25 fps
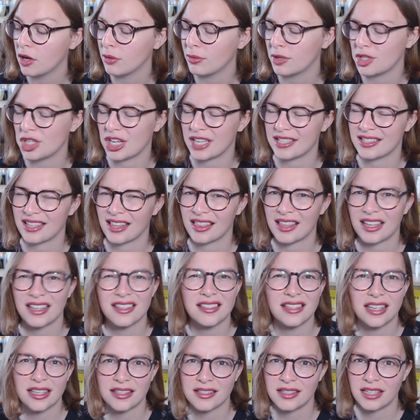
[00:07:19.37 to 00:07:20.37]
which has I think
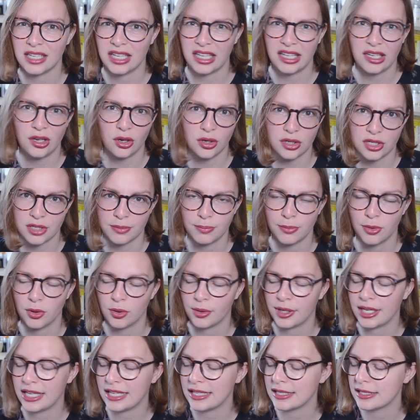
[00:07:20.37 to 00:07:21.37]
60 odd
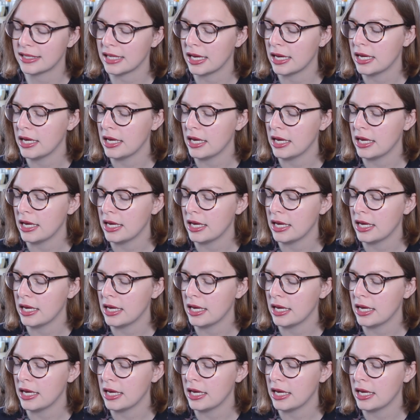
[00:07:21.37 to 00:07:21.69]
employees,